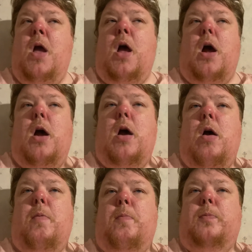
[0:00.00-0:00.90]

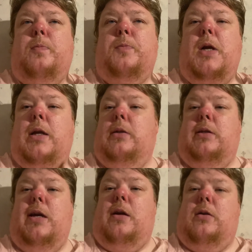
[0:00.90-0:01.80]
And
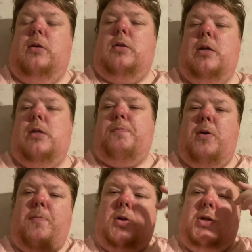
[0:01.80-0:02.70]
yeah, so that's
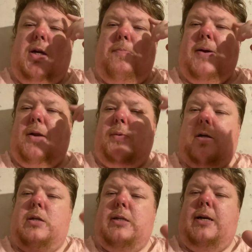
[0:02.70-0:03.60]
pretty much it. But anyway,
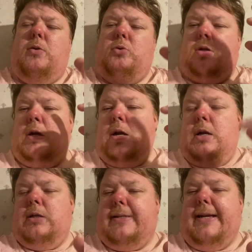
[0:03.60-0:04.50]
guys and girls,
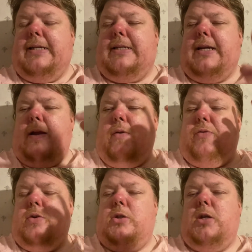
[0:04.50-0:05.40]
stay
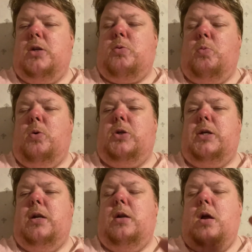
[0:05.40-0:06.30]
safe. Cheers for
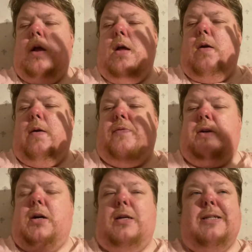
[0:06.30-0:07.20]
watching. If you
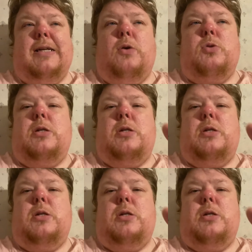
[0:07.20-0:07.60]
guys and girls